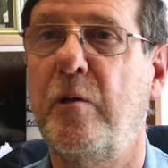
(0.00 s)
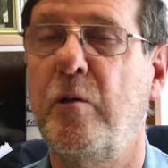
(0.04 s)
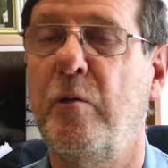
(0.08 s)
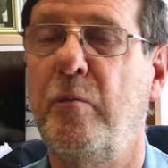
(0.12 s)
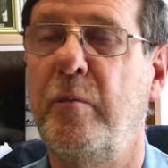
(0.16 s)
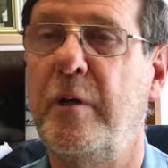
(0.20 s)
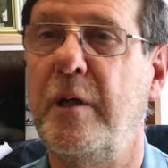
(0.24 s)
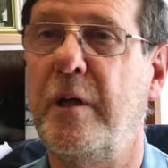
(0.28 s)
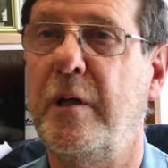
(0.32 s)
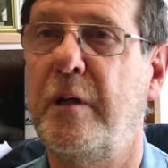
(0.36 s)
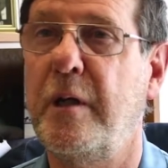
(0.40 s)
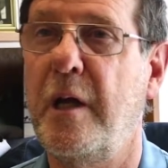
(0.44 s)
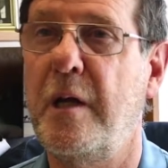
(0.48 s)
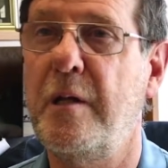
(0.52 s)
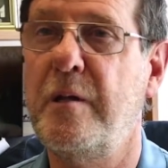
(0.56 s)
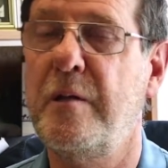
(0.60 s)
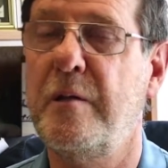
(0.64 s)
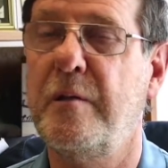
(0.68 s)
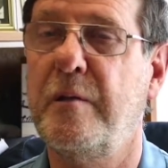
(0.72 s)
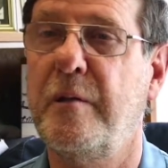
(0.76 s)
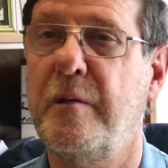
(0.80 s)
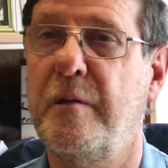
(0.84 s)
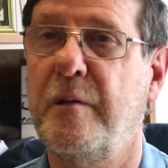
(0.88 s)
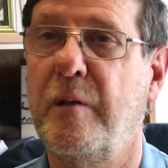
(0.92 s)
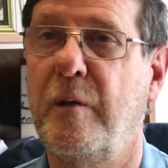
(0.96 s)

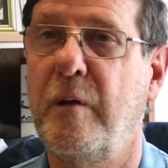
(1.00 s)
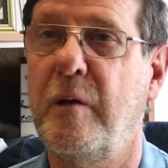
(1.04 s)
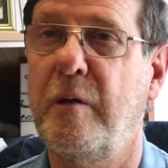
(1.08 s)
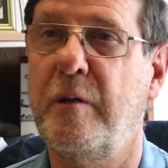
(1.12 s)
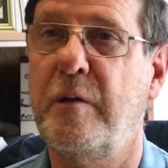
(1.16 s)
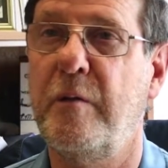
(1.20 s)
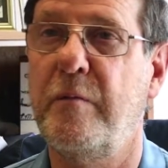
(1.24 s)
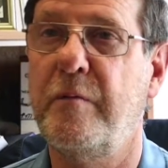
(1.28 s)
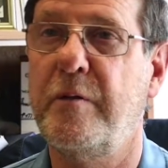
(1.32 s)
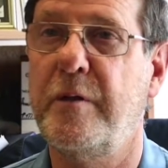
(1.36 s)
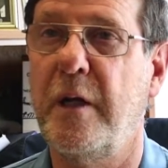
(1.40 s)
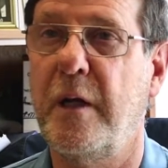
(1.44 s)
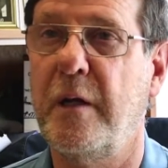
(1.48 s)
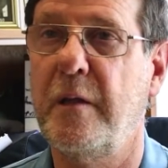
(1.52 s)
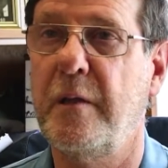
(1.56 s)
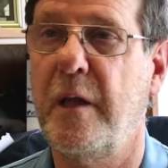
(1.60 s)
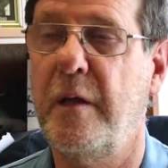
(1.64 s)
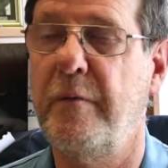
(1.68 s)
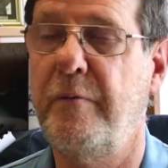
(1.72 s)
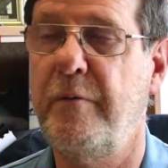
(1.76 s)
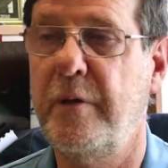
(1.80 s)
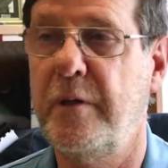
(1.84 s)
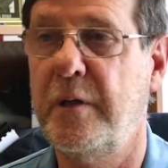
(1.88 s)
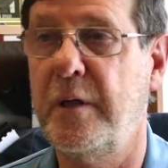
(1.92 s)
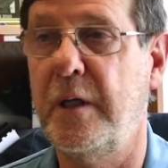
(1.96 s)
Communications Authority of South
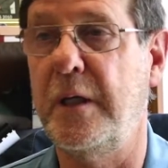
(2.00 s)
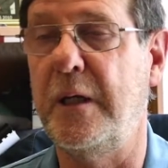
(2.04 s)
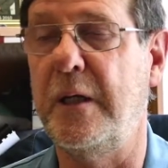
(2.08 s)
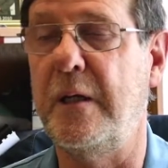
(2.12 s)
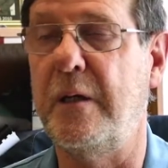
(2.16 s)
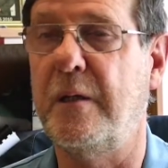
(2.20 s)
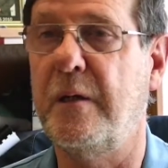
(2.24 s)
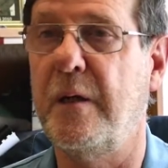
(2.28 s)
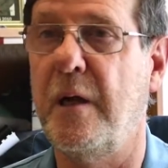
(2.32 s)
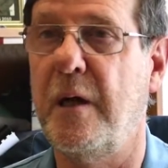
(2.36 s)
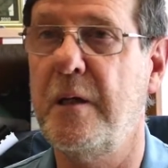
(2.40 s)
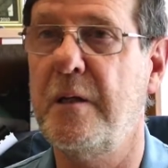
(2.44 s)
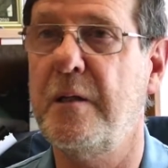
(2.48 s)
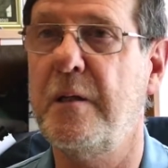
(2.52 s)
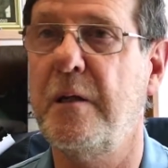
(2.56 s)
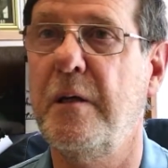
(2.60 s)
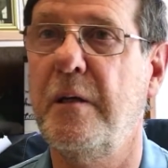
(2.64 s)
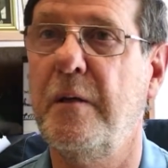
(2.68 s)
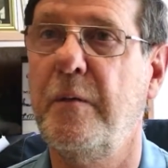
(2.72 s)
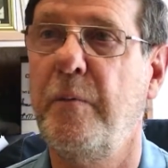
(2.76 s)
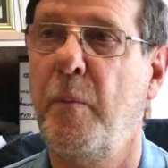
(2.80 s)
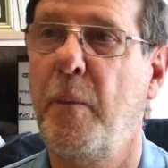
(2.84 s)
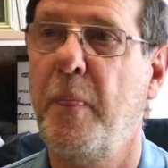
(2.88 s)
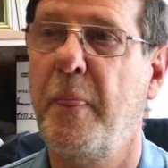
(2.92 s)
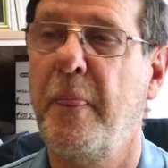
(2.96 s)
Africa, ICASA,